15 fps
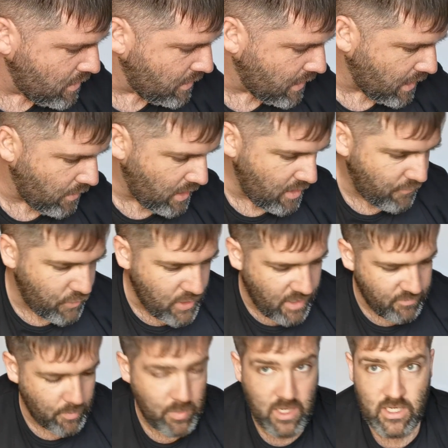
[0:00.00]
Now, if you
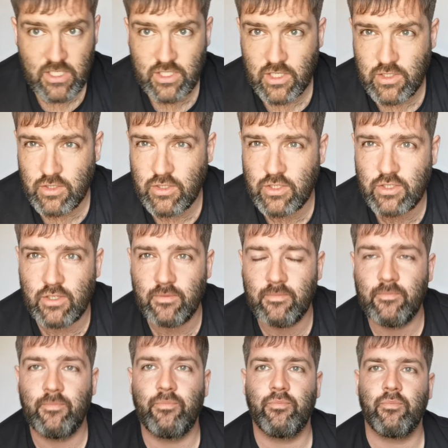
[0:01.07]
have a pair of scissors,
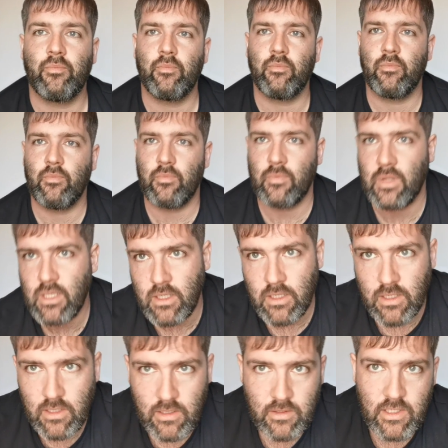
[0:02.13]

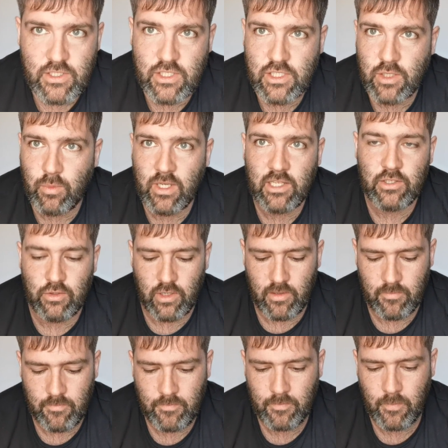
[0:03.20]
this is the way to do it,